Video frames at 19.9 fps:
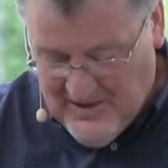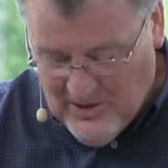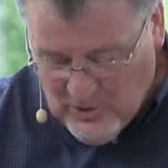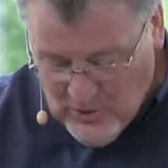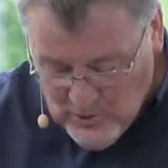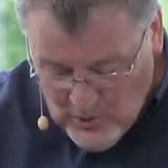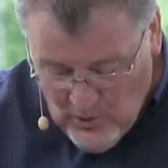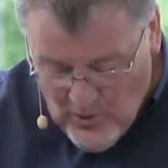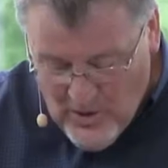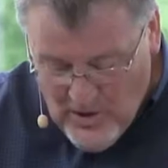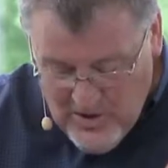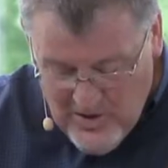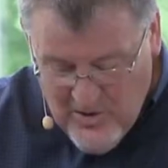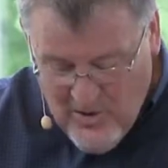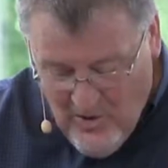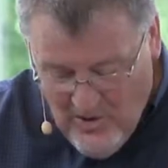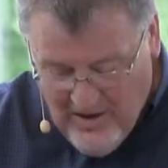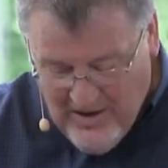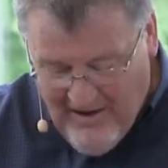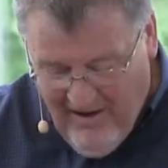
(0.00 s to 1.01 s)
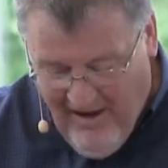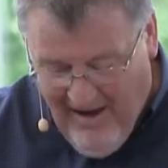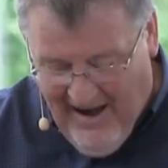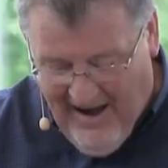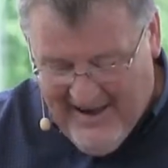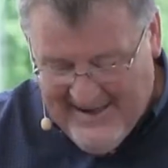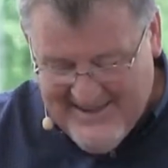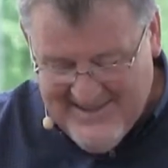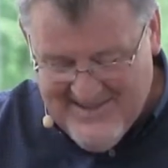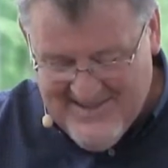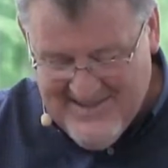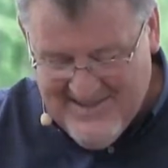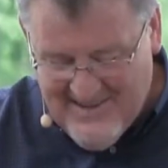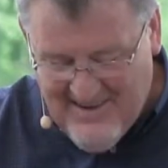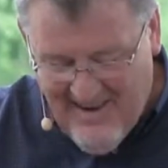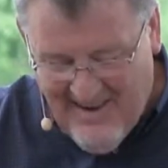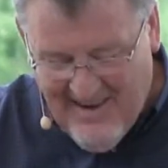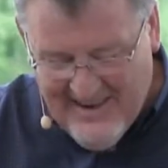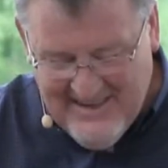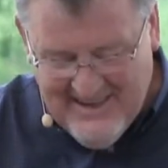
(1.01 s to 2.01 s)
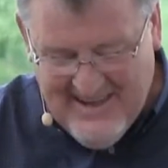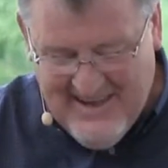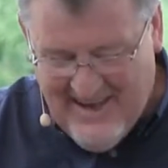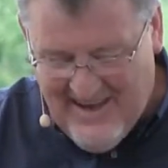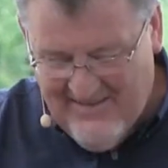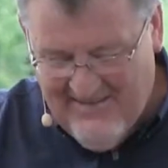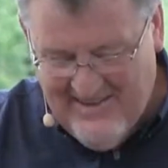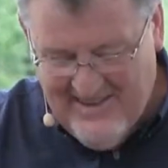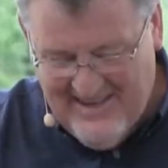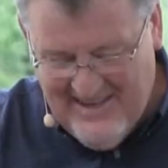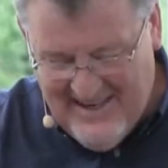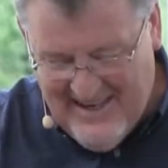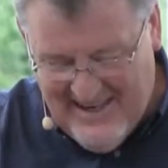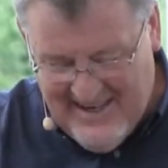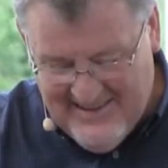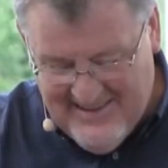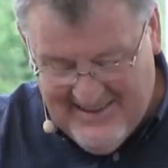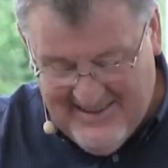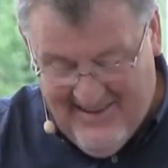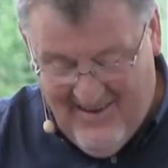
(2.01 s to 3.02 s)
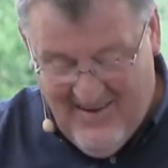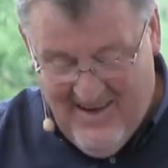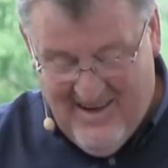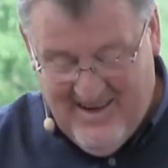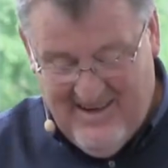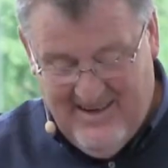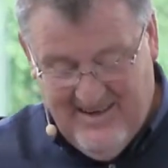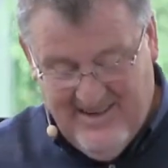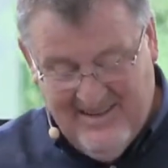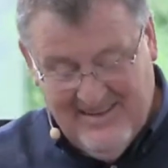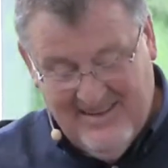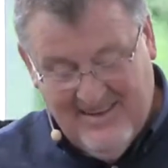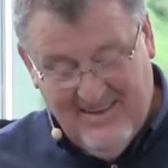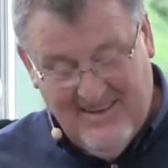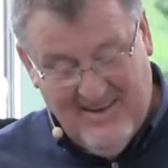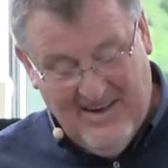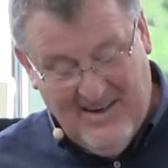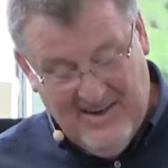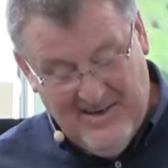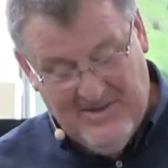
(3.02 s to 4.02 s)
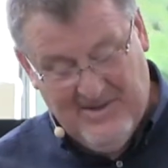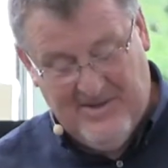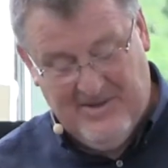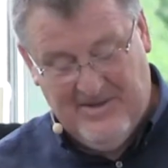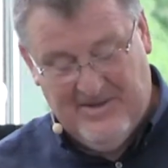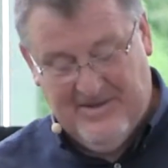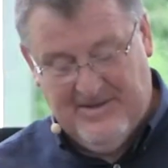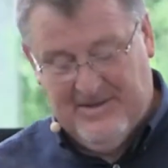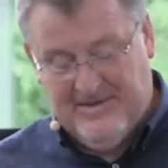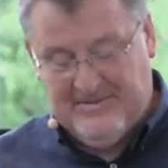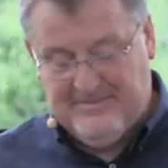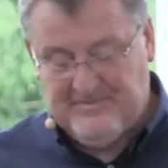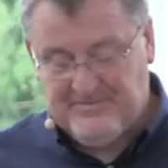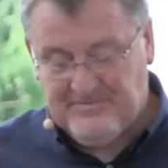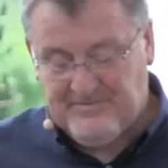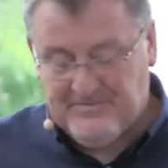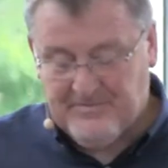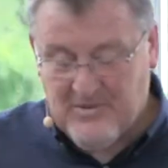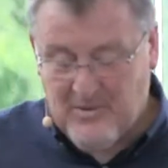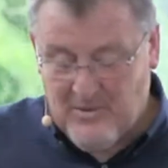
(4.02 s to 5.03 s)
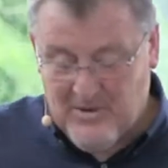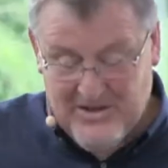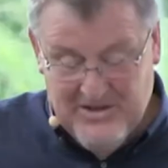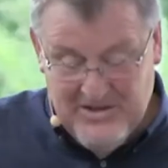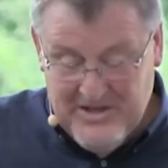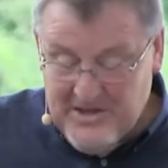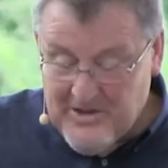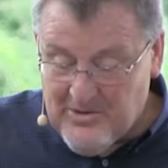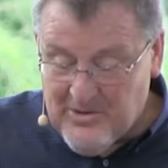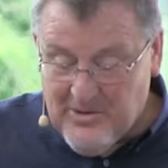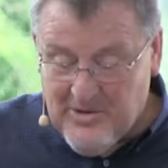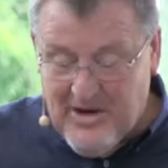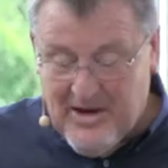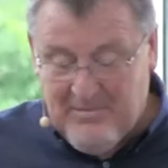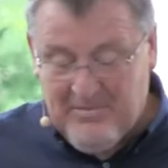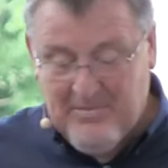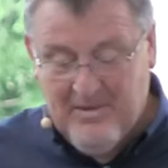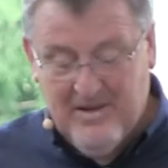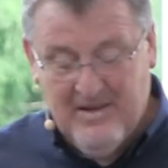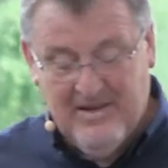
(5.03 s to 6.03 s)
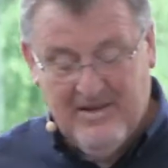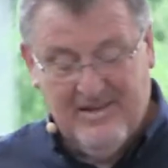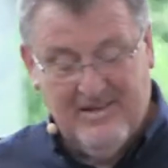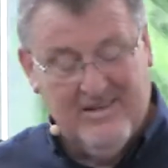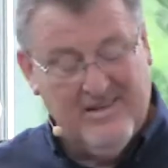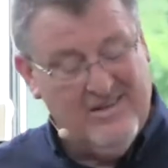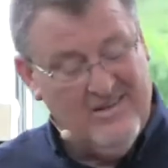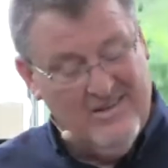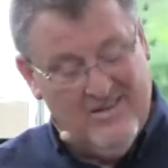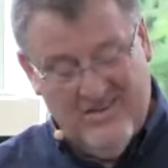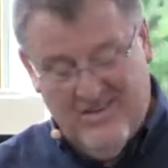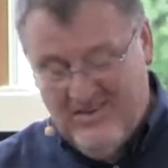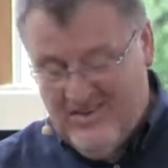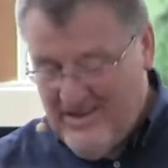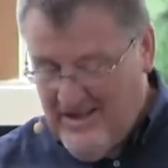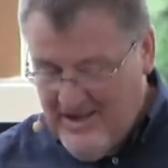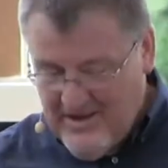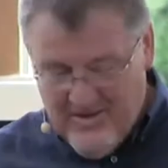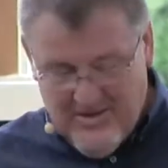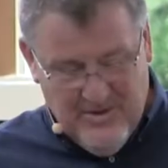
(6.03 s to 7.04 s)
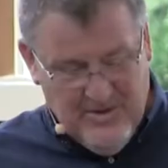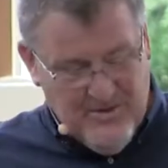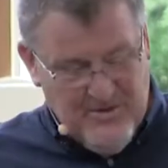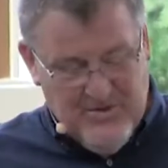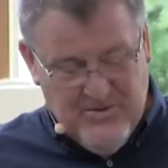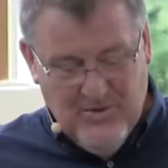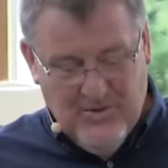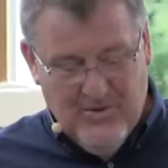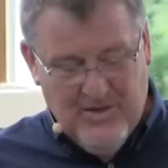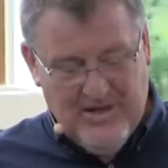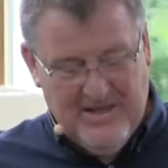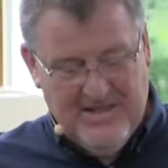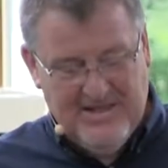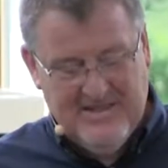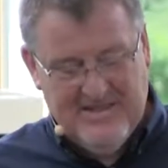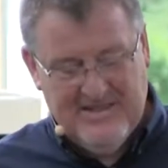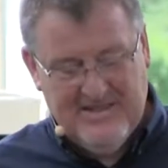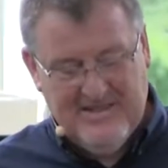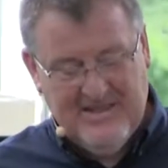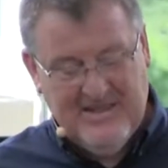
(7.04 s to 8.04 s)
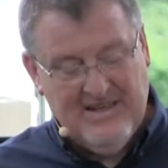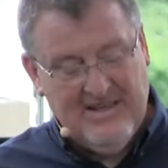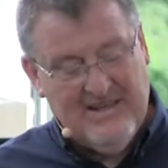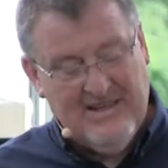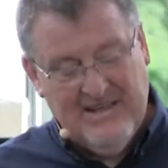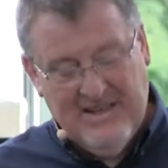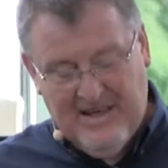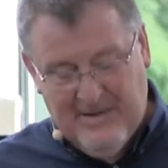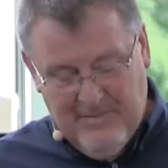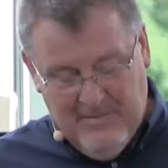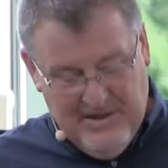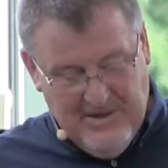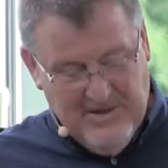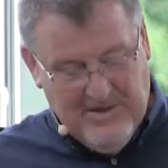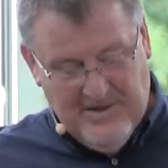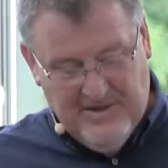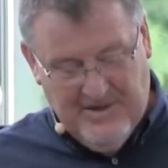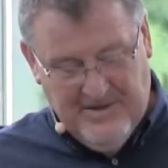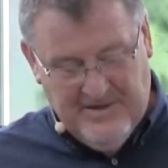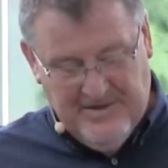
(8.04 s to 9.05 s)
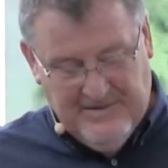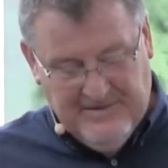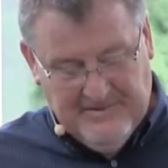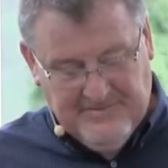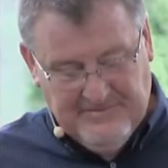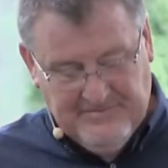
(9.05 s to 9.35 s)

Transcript: The Lord your God is the God in heaven and the God on earth. Where she grew up, none of those stories had been heard.